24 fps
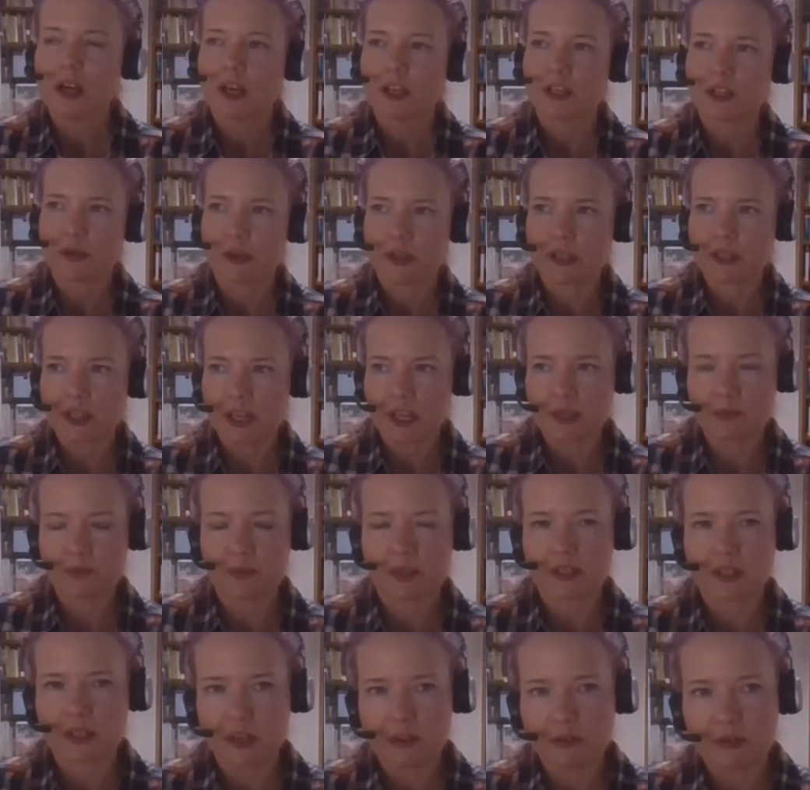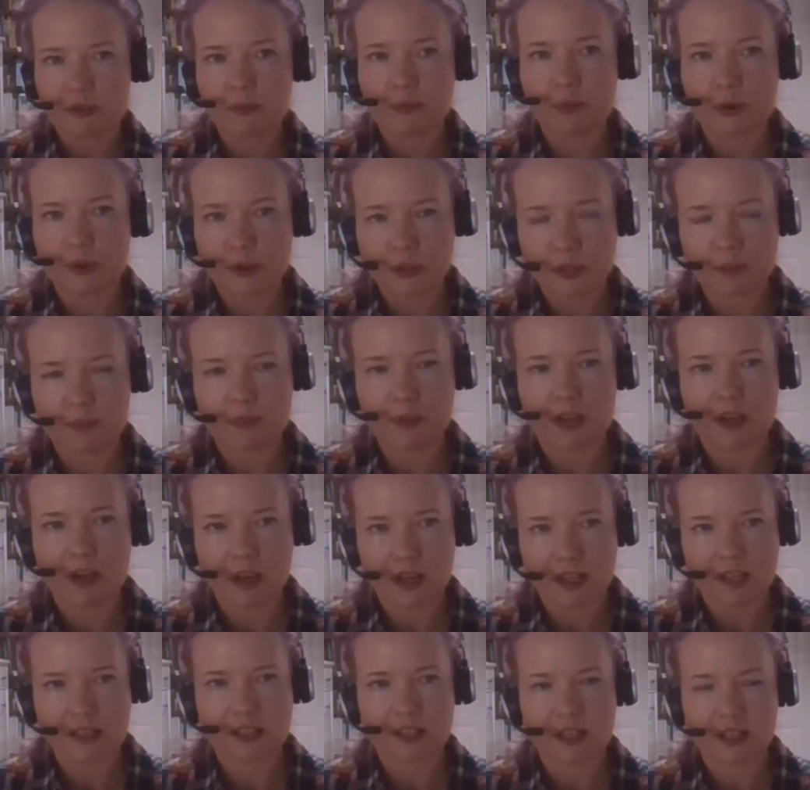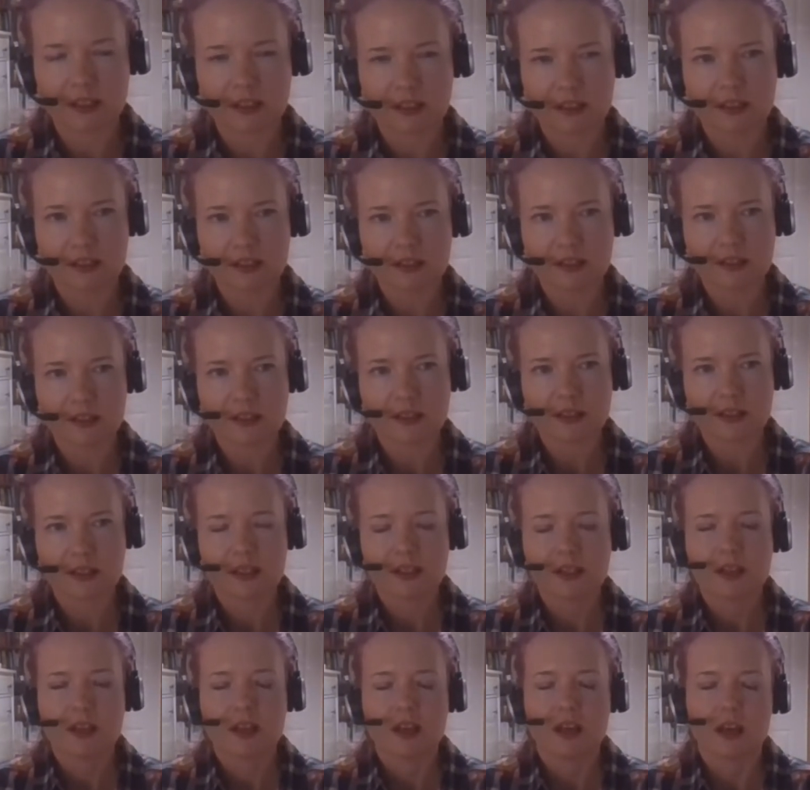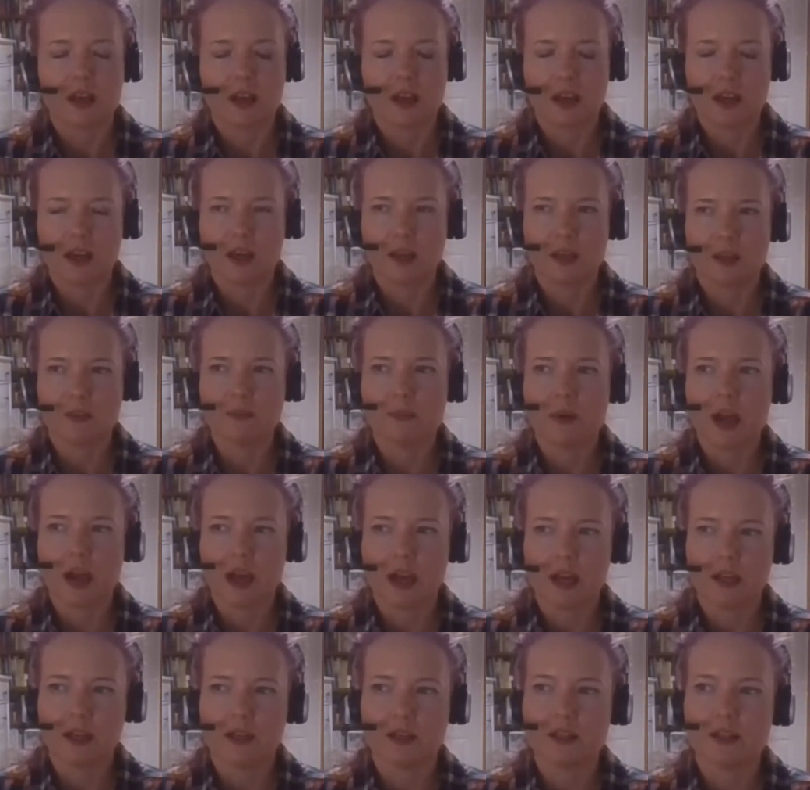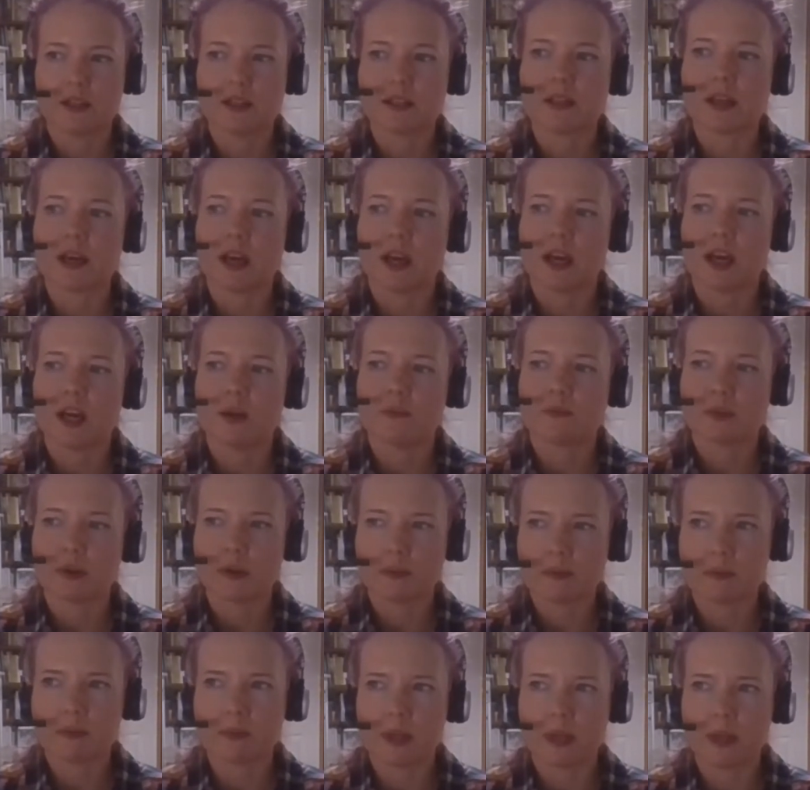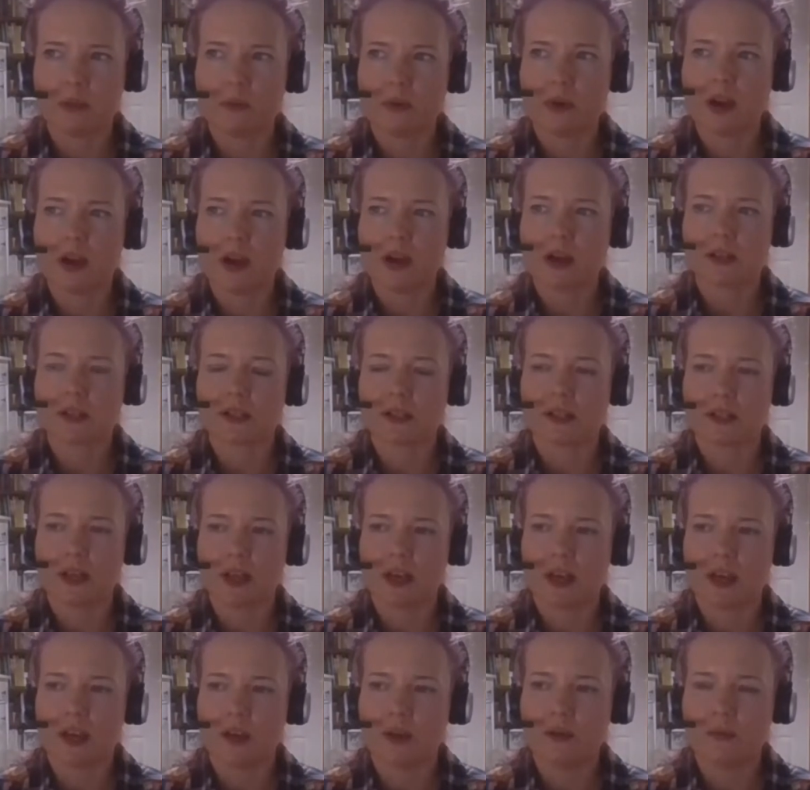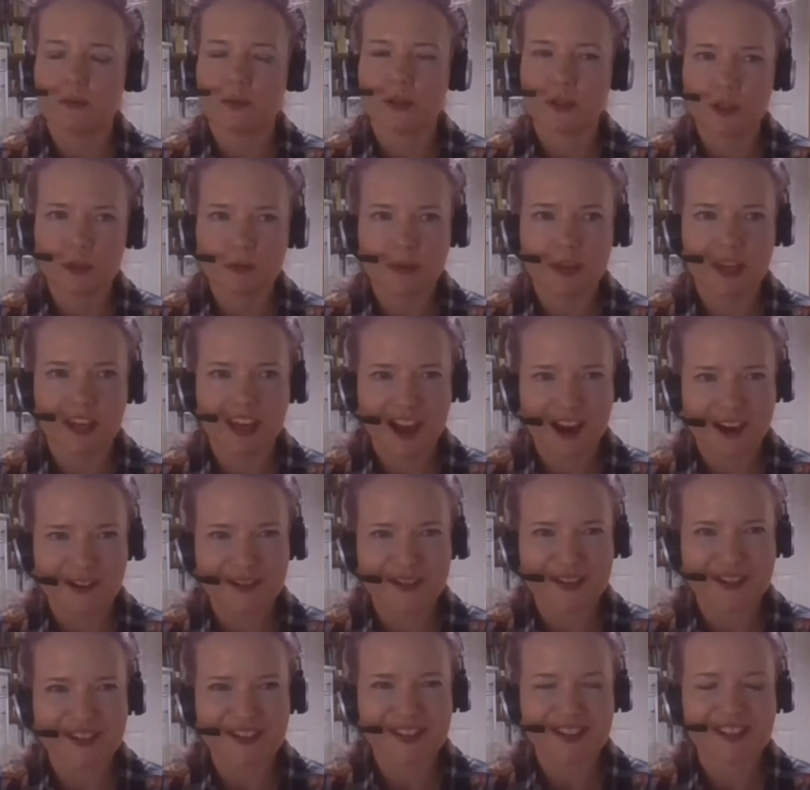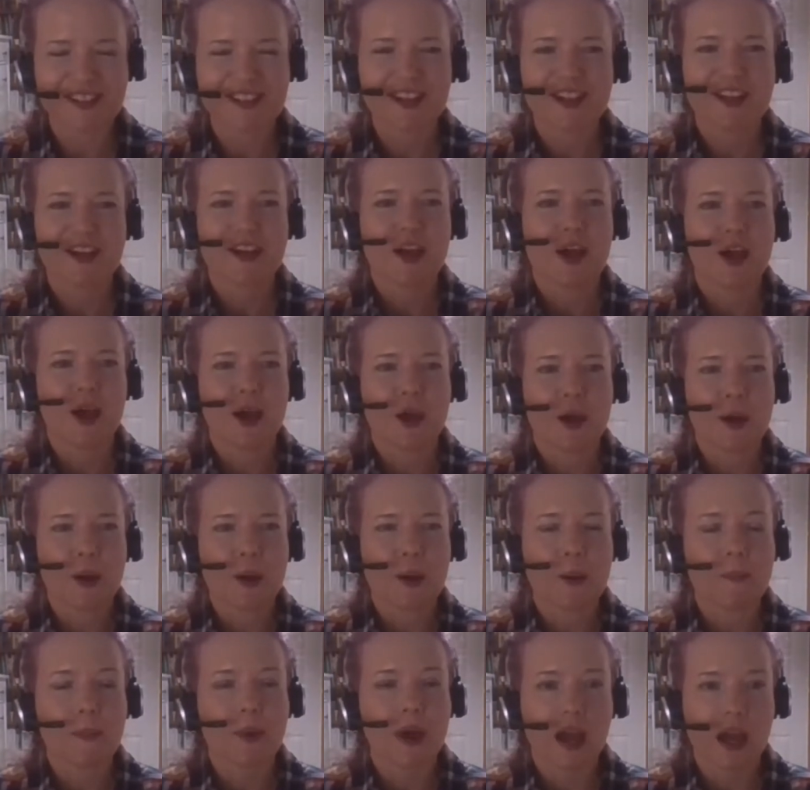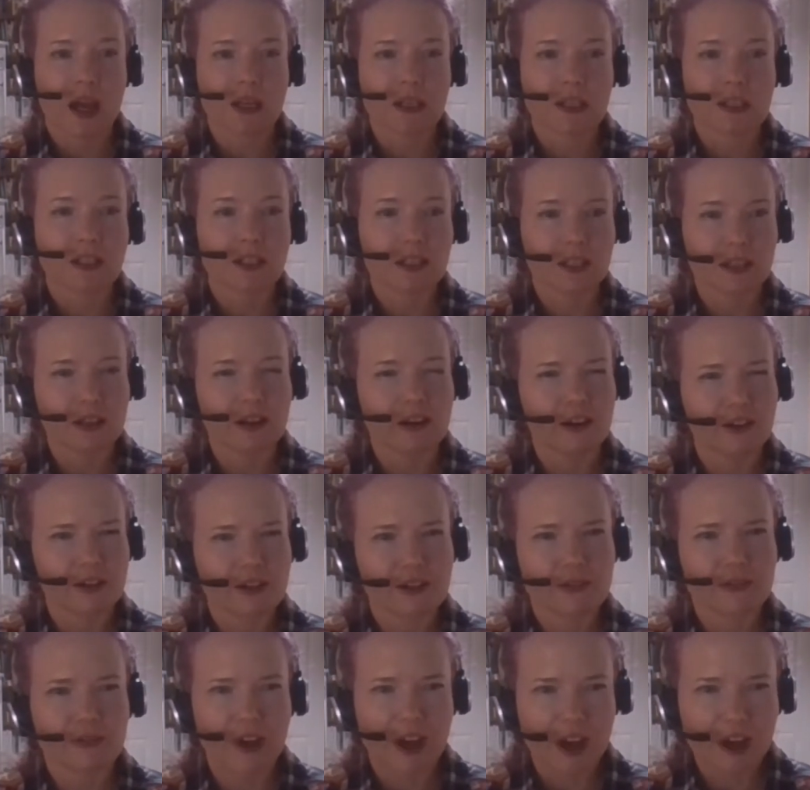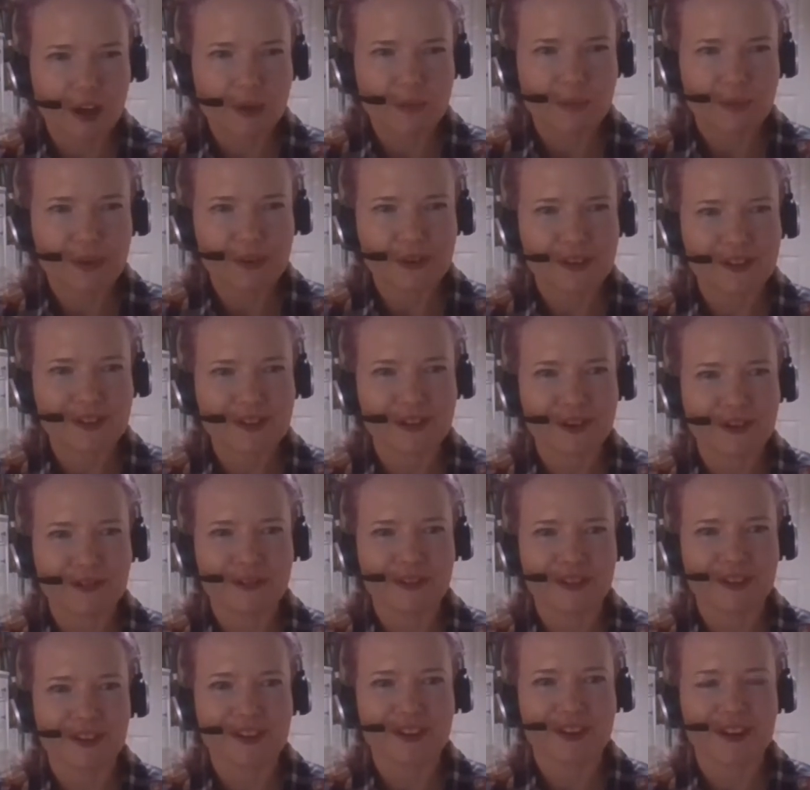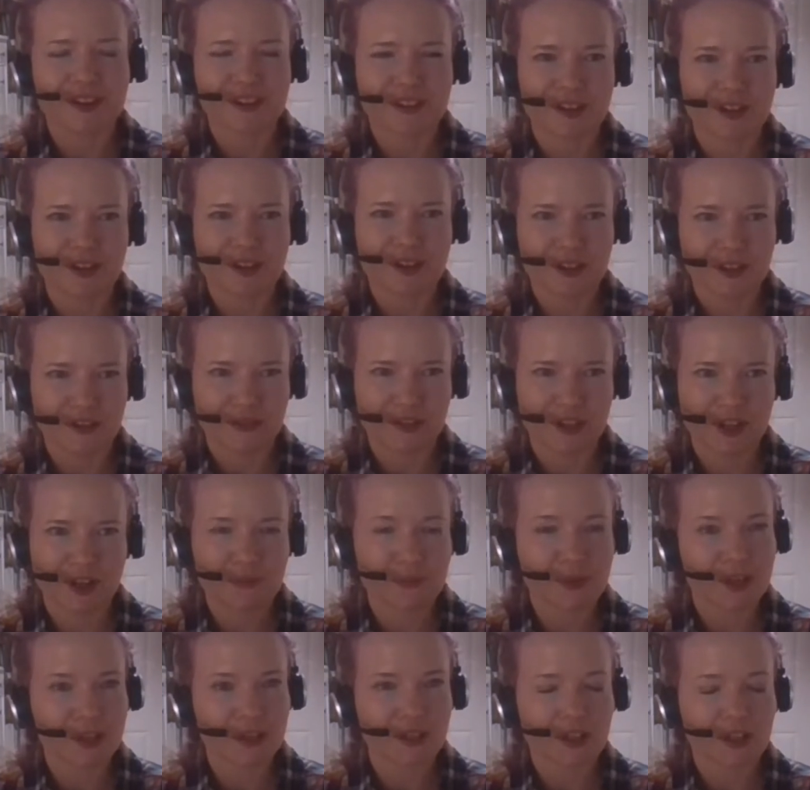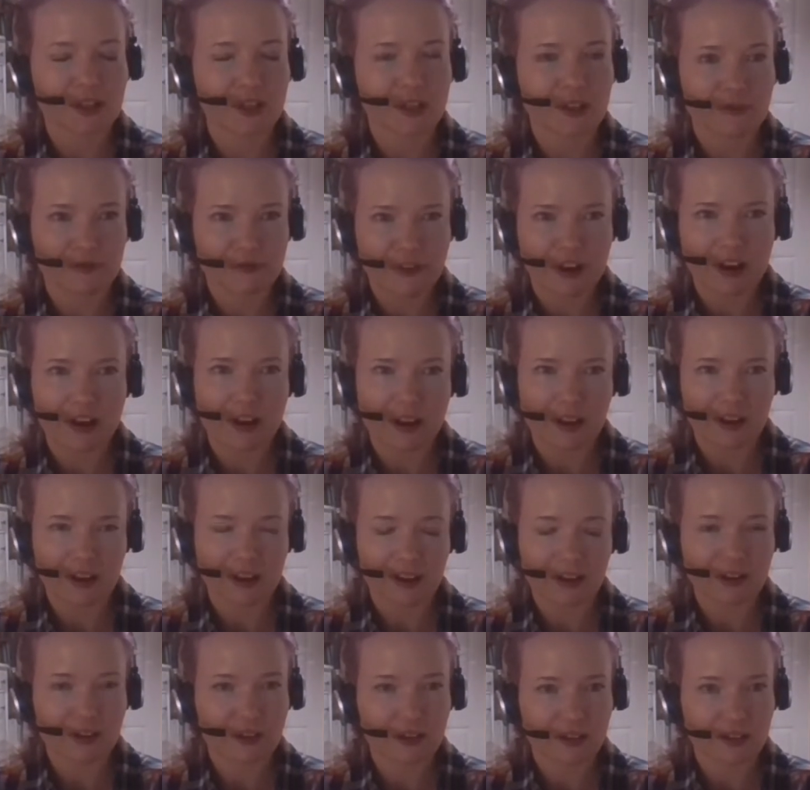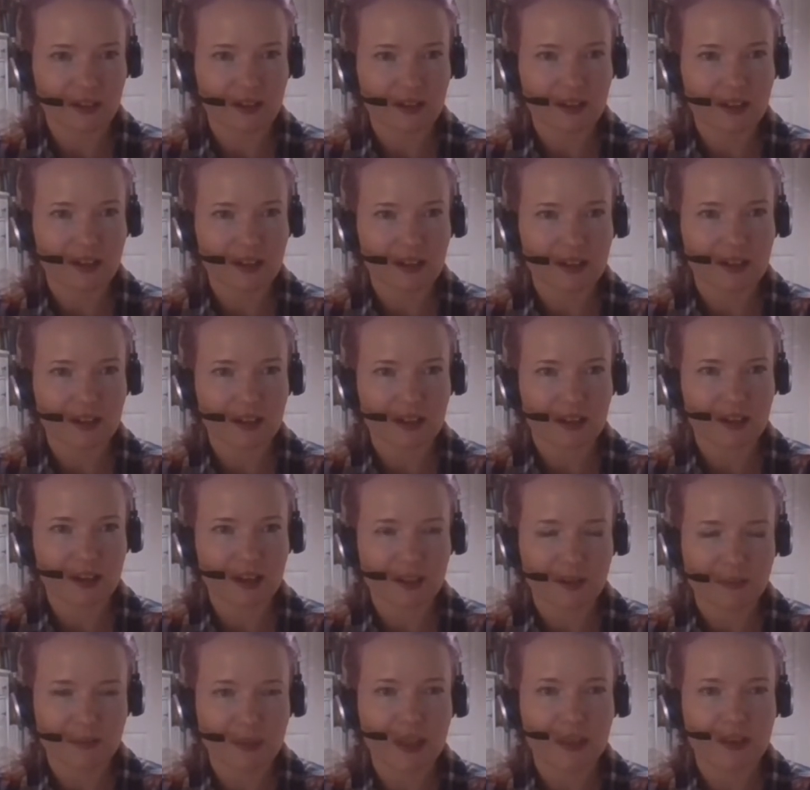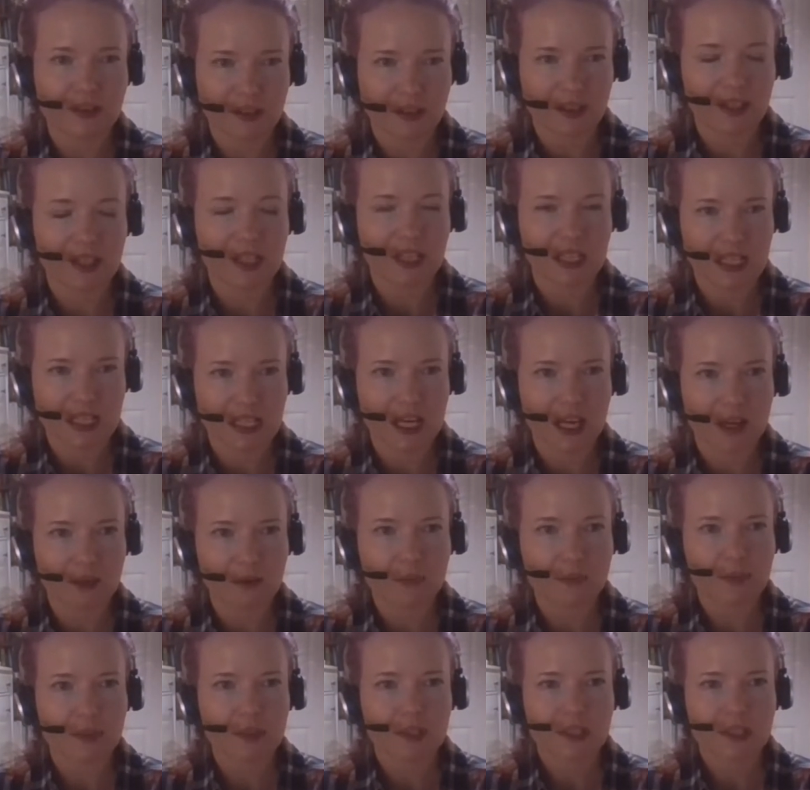So I set myself impossibly high standards. Um, and uh, and probably worked um, too many hours um, and didn't ask for help as often as I could have done because I felt like I couldn't admit that I needed help.